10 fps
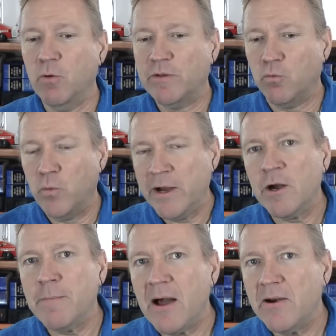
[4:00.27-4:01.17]
what's weird
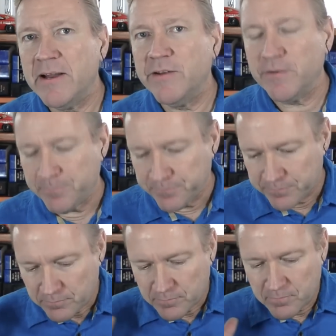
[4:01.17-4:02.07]
about it is
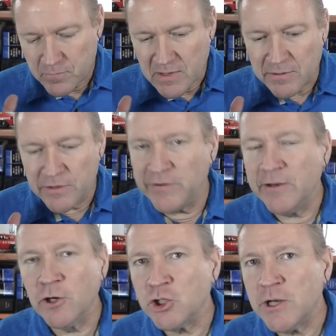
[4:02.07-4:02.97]
the
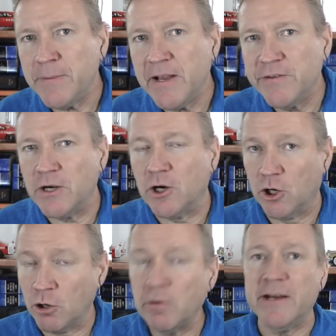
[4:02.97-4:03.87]
dealership is in a
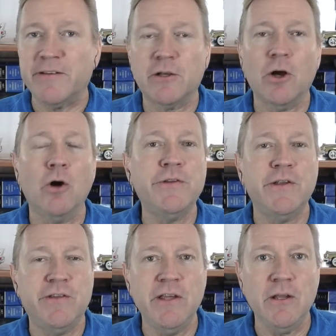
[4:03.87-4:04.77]
hurry to close the
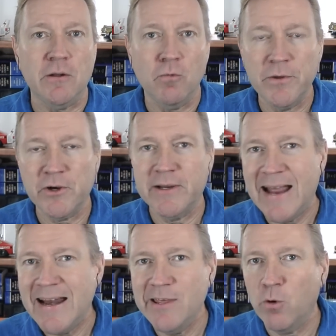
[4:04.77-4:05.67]
deal when they're
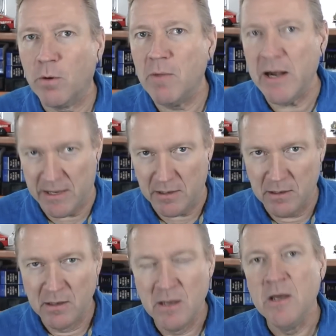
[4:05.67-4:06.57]
getting your money.
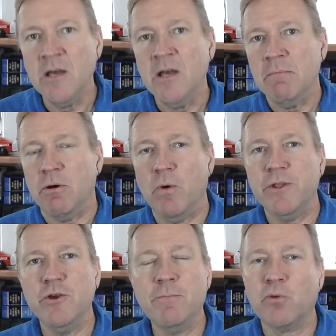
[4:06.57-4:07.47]
But
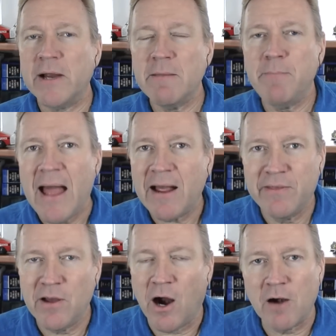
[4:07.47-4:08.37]
when you bring back
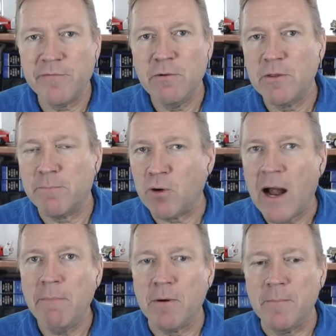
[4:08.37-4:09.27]
the RV with a
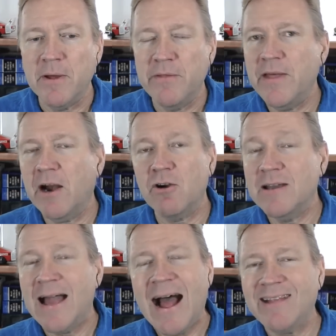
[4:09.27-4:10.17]
problem, they are
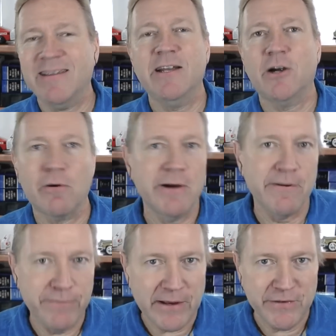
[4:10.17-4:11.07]
not in a hurry to
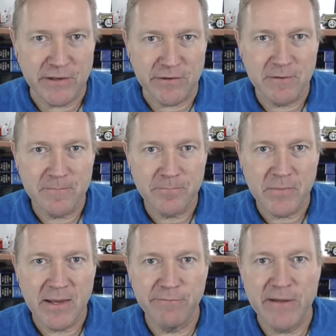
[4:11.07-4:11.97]
fix it.
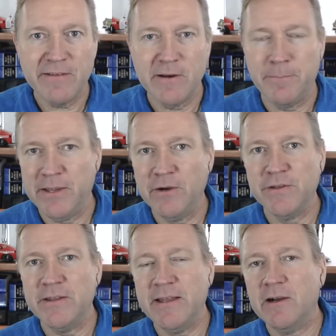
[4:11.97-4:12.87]
In fact, it appears
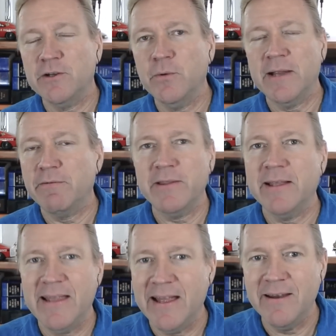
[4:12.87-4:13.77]
that they are doing everything they
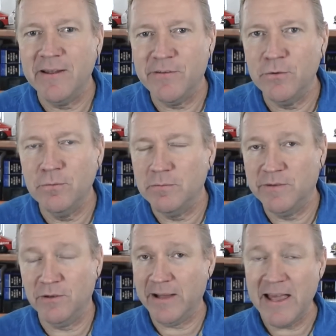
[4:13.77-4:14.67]
can to
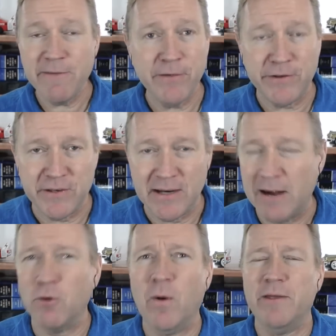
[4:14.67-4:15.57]
delay fixing it. I
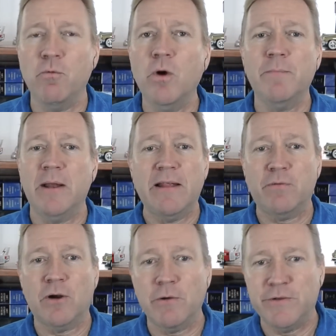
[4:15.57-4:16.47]
don't know why they would, but that's
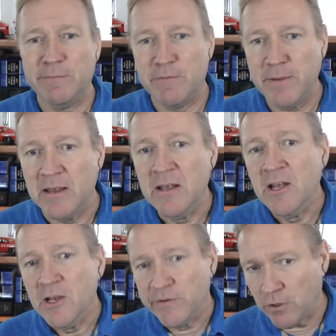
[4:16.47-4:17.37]
what it always seems to be.
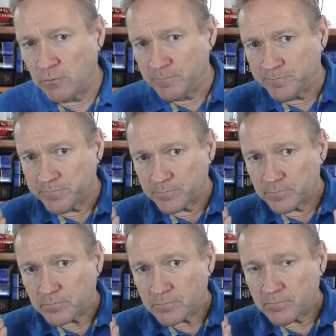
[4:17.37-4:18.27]
So
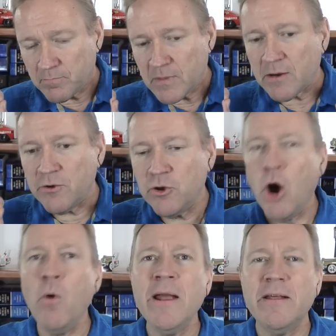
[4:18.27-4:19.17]

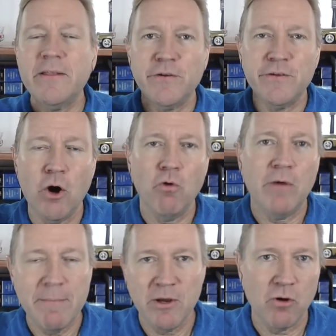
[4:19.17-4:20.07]
knowing that there's no
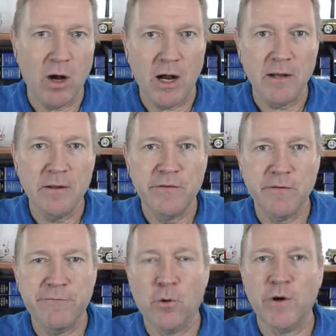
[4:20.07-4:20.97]
lemon law
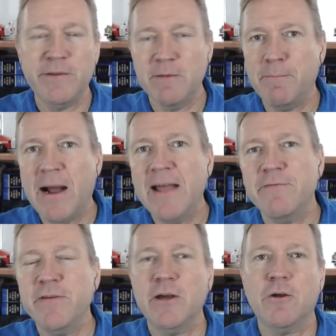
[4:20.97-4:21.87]
to force them to buy the
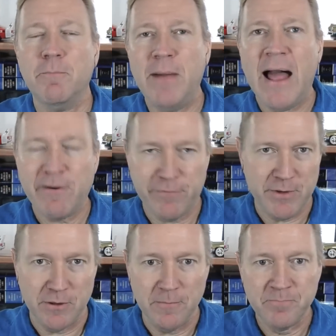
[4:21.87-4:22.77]
vehicle back from
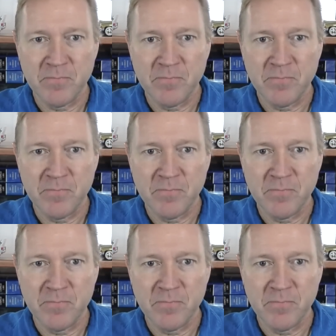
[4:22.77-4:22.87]
you,